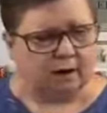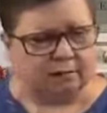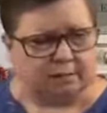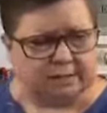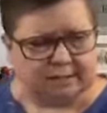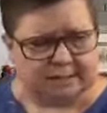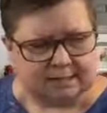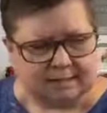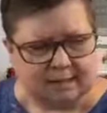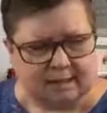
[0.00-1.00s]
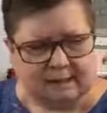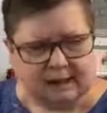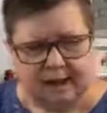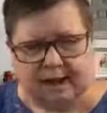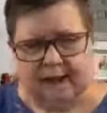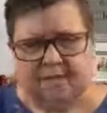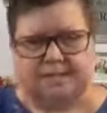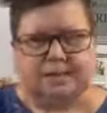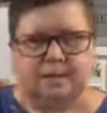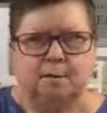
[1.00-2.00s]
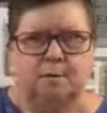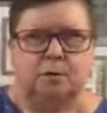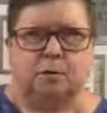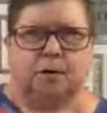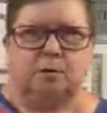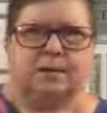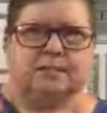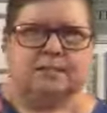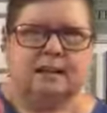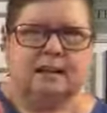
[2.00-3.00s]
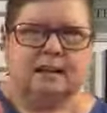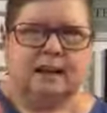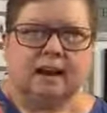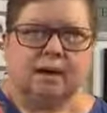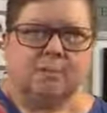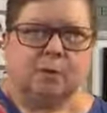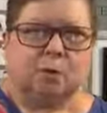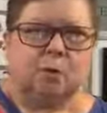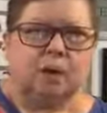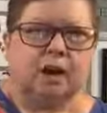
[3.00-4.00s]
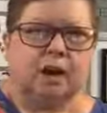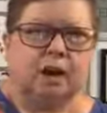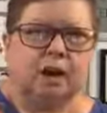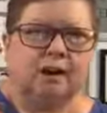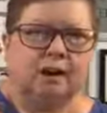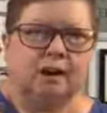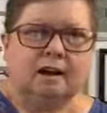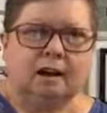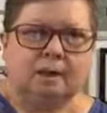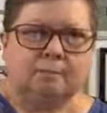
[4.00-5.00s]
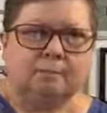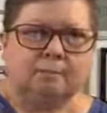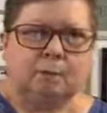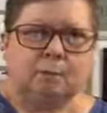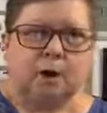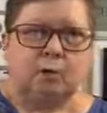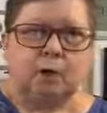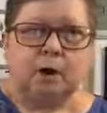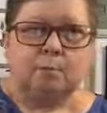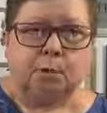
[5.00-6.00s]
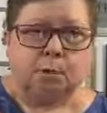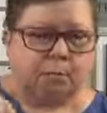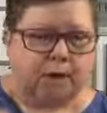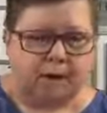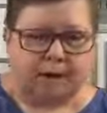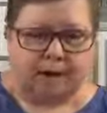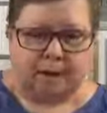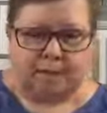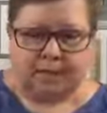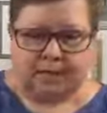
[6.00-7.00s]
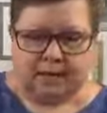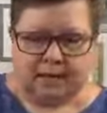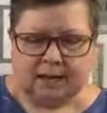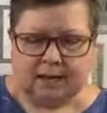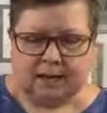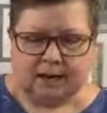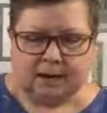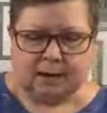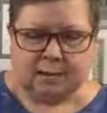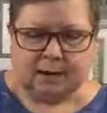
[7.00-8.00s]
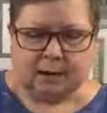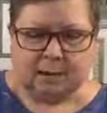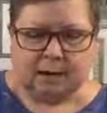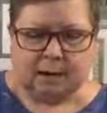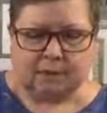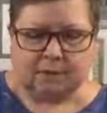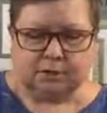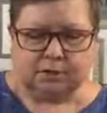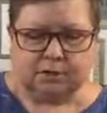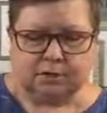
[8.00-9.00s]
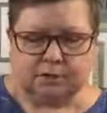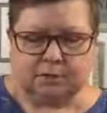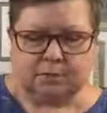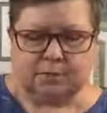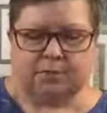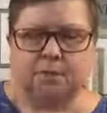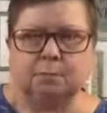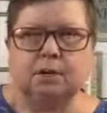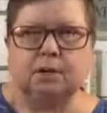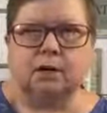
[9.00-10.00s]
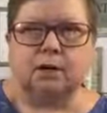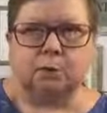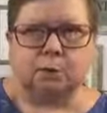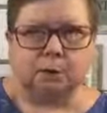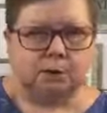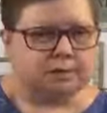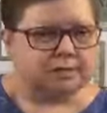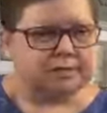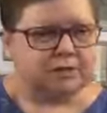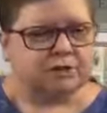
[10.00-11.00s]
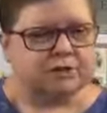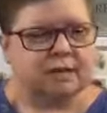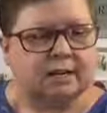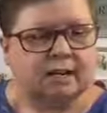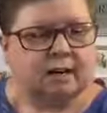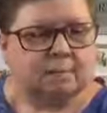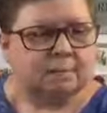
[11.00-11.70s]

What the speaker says: For instance, I have some red ones that I've been working on from a rainbow braid, and I'm thinking that I might be able to do just some simple little embroidery stitches on there,